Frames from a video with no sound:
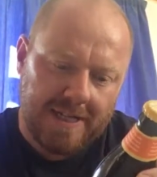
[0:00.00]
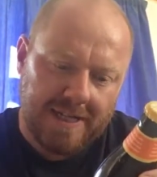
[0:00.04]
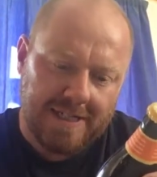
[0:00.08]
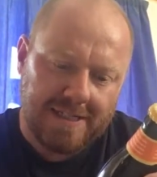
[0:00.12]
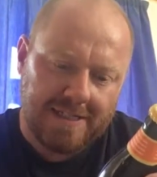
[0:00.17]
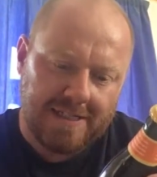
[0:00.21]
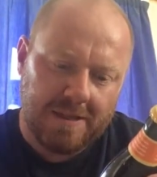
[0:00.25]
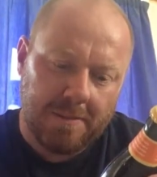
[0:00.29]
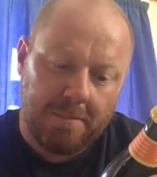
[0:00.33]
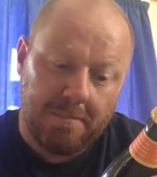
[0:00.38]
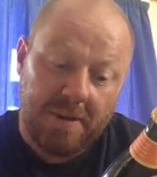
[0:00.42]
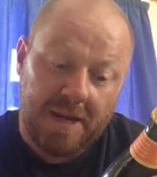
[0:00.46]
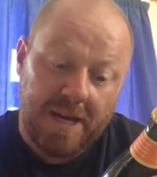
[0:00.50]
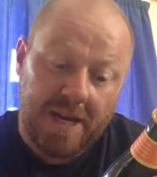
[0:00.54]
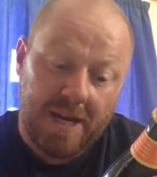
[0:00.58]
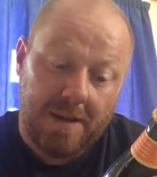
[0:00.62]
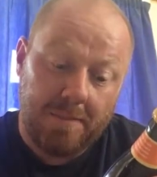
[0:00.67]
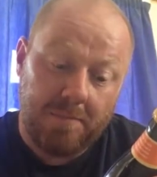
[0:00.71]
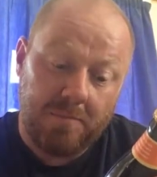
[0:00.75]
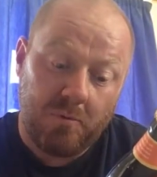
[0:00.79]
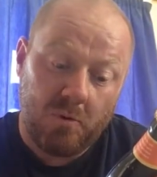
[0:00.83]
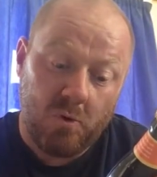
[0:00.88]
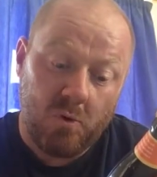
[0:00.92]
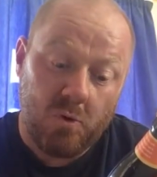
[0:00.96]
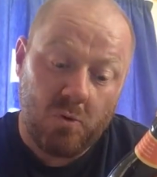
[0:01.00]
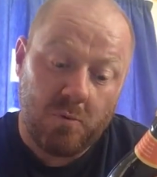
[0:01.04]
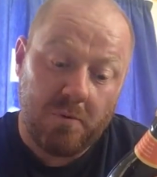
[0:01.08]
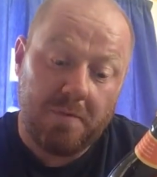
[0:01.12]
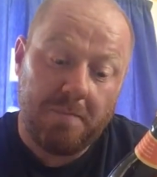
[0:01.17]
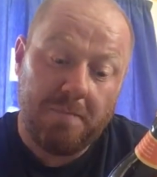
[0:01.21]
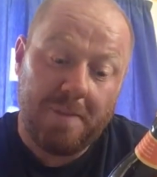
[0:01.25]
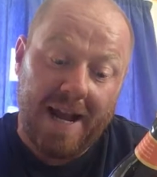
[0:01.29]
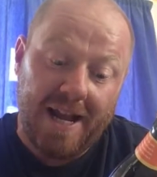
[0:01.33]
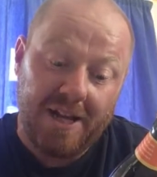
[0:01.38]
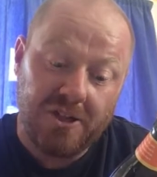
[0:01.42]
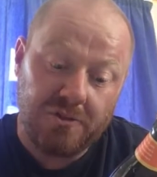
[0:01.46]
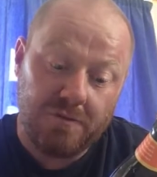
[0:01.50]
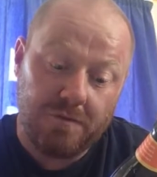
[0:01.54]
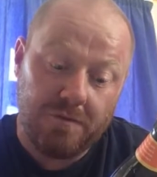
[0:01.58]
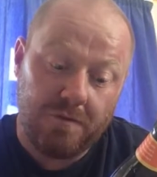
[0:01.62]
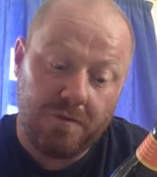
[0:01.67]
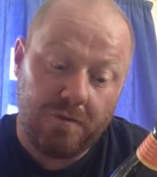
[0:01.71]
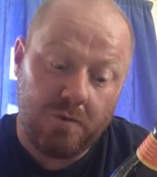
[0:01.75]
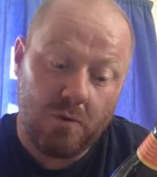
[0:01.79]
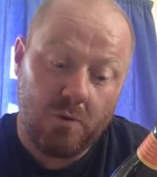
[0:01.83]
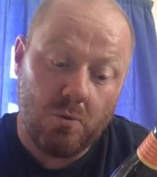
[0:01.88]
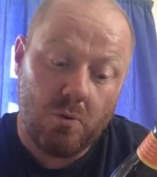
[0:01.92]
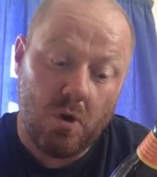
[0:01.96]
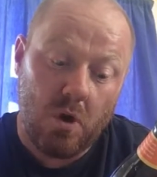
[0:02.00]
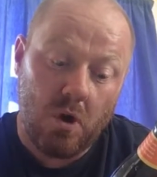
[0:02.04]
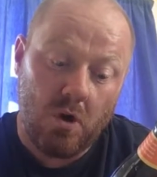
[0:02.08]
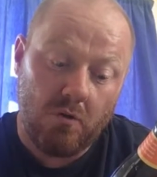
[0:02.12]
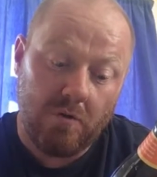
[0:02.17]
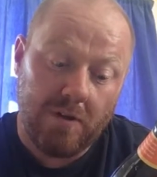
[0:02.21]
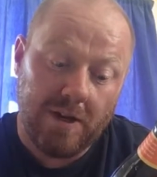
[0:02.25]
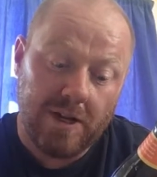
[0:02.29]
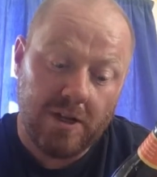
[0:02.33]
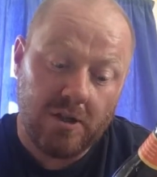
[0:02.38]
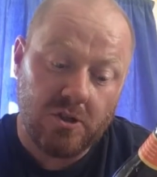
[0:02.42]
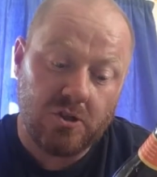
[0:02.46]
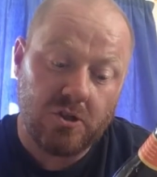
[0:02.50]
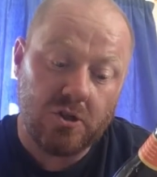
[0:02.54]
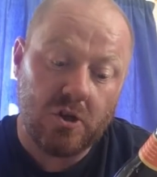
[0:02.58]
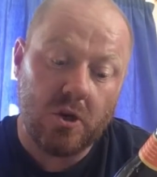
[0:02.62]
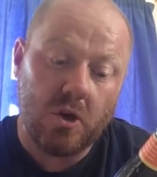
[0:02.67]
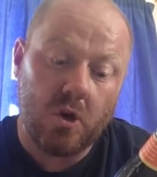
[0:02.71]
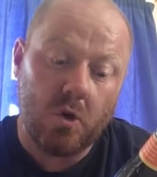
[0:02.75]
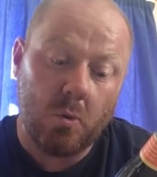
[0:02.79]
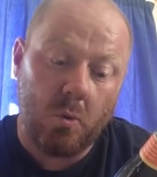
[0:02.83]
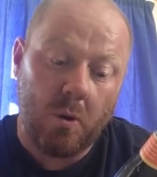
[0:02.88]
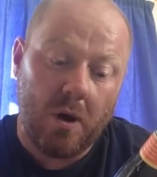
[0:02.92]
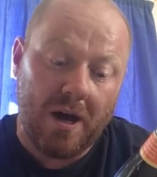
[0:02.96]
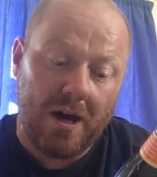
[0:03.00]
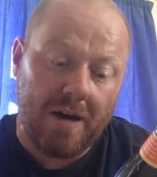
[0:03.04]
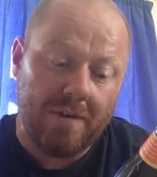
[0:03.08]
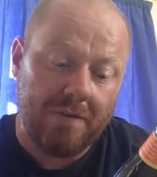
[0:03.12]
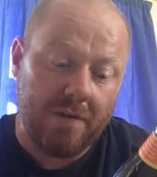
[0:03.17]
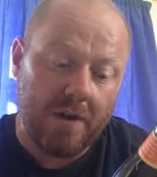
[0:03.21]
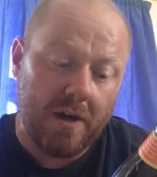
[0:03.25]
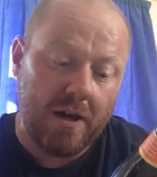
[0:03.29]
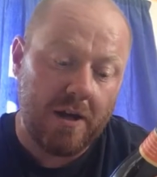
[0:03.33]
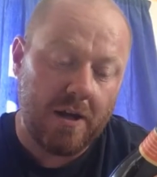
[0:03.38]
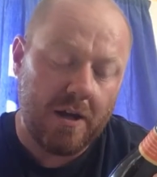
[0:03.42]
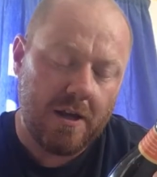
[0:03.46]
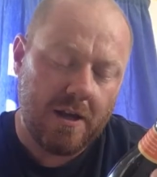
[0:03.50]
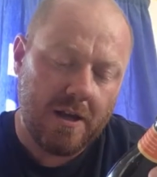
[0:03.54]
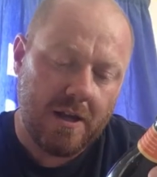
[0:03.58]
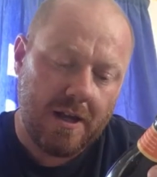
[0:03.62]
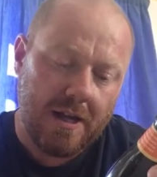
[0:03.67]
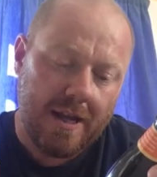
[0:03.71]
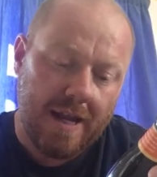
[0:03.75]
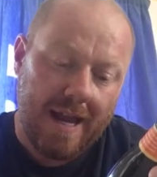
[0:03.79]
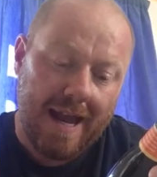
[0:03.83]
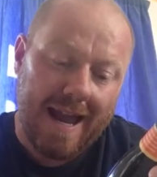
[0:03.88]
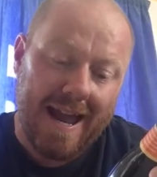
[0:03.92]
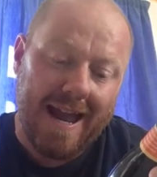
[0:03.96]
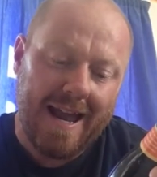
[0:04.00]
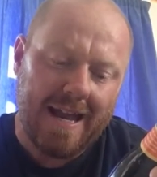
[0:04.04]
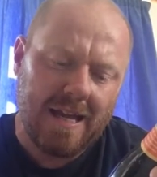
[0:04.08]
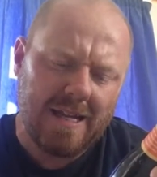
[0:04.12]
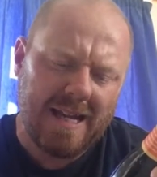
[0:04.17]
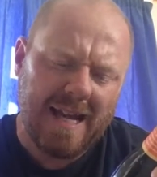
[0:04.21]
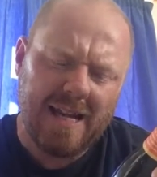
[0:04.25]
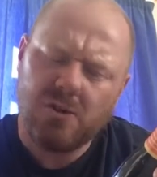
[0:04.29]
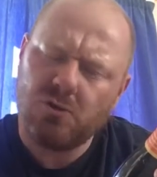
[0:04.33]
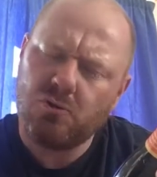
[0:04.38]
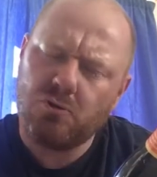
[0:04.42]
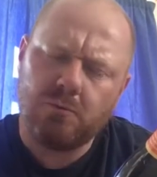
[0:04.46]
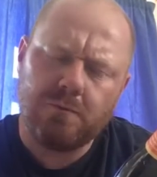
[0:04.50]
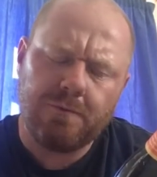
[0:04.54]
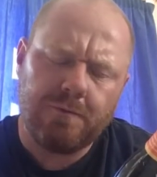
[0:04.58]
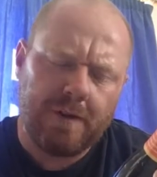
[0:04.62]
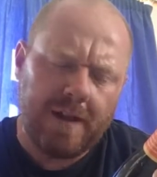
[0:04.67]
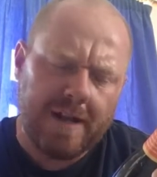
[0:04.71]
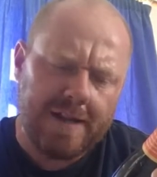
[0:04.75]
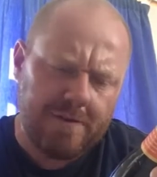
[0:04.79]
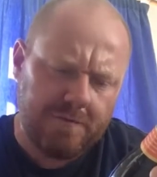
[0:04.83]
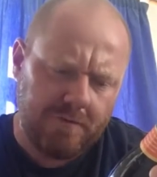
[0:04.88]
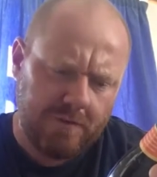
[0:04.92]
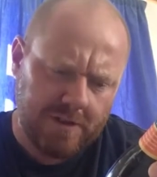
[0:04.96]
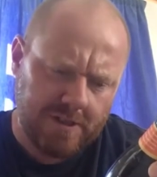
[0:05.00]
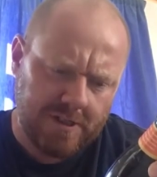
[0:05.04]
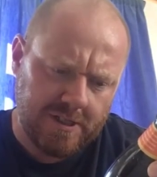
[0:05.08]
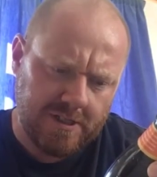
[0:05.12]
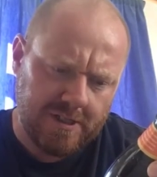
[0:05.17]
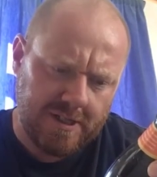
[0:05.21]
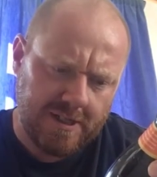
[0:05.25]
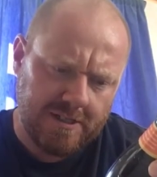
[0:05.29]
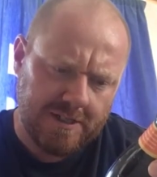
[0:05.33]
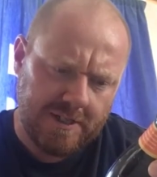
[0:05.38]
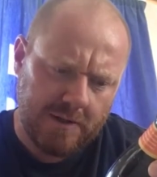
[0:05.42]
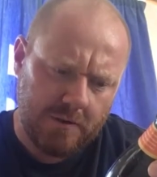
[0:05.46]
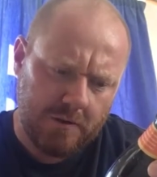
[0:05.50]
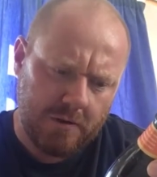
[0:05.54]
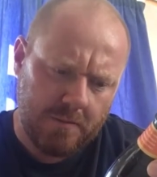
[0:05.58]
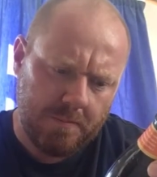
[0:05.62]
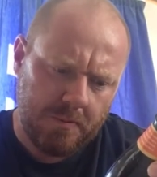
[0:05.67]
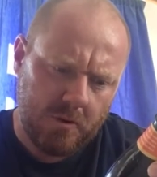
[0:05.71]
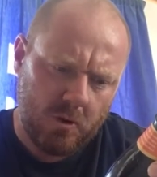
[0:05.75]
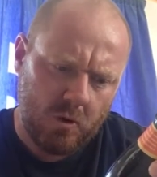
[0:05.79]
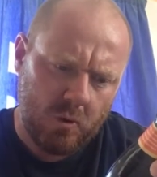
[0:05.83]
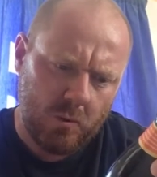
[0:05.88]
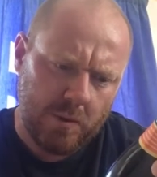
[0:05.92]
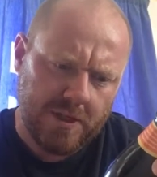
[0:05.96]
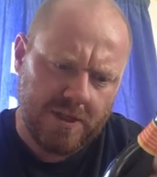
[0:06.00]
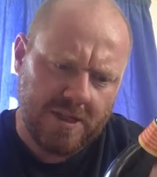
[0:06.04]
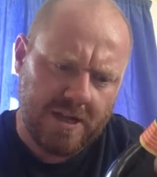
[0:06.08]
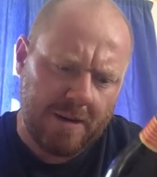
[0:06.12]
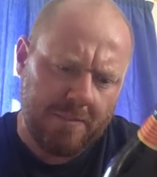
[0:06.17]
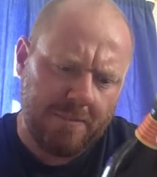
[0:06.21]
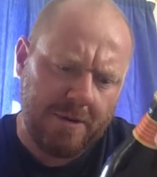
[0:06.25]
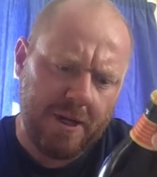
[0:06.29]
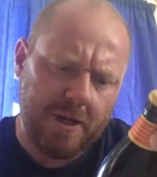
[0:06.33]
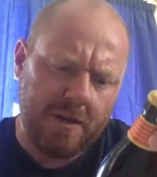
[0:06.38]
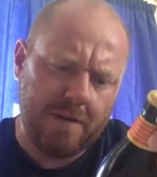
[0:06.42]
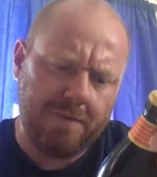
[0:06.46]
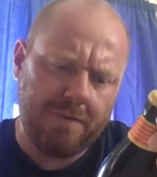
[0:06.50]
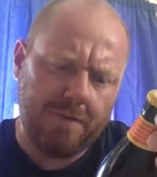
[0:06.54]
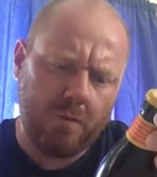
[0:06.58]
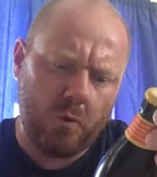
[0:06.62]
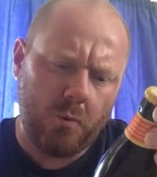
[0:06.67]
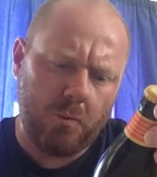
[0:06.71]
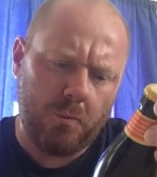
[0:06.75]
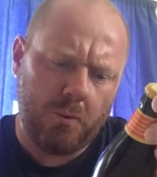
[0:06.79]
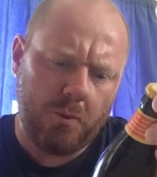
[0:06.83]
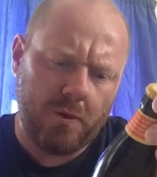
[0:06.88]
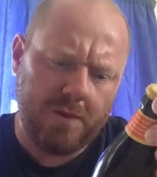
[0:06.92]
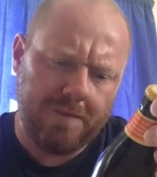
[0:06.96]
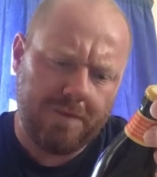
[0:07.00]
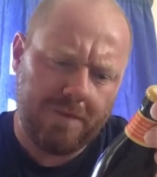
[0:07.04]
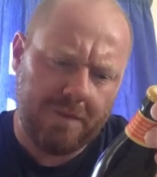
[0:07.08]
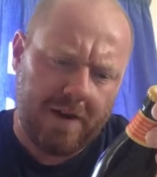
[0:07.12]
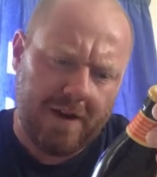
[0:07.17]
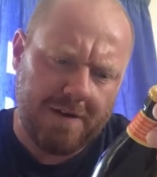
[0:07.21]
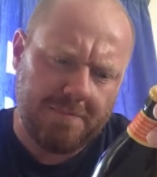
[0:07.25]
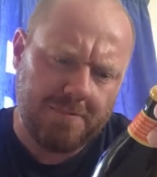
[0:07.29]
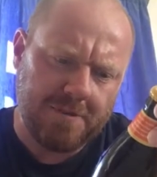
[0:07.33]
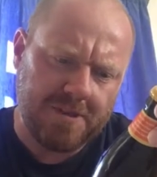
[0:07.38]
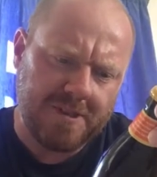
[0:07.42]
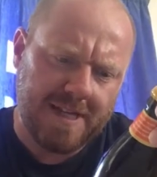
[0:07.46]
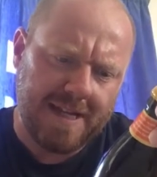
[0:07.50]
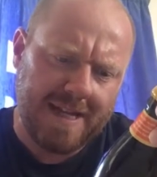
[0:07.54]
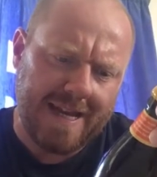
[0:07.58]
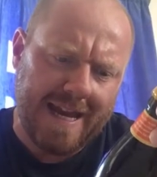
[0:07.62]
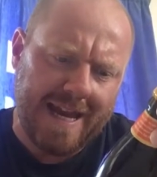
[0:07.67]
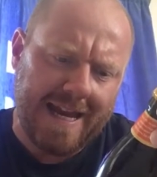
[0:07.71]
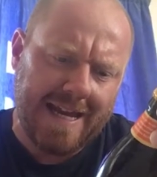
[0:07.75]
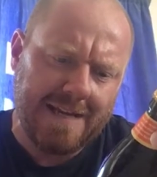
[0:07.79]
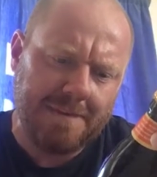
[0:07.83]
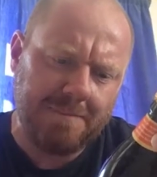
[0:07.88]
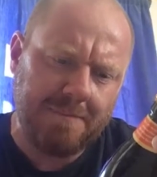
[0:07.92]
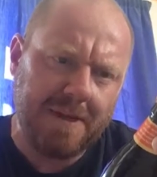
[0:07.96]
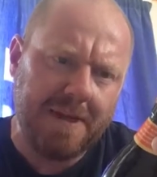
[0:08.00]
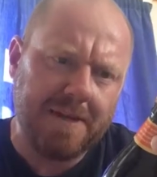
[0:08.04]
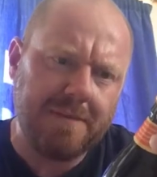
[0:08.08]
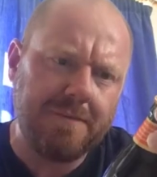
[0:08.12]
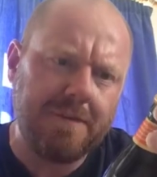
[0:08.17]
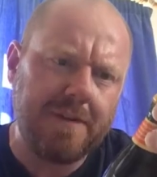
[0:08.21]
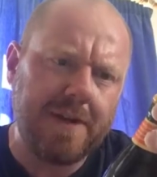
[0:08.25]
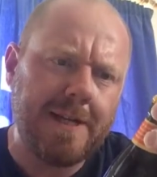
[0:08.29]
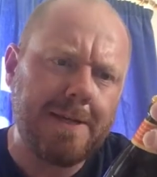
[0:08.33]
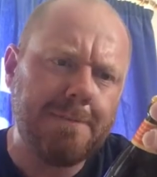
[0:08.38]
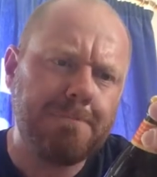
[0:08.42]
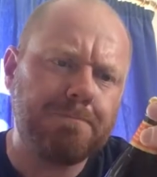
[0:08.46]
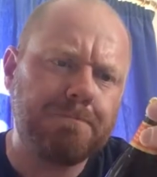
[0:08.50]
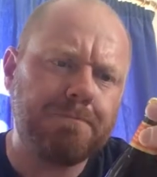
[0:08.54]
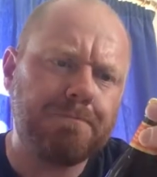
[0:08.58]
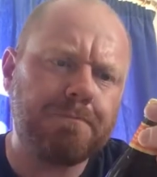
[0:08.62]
This is a beer brewed with passion fruit, orange, guava, and natural flavourings, it says here on the bottle. It's coming in at 4.5% ABV.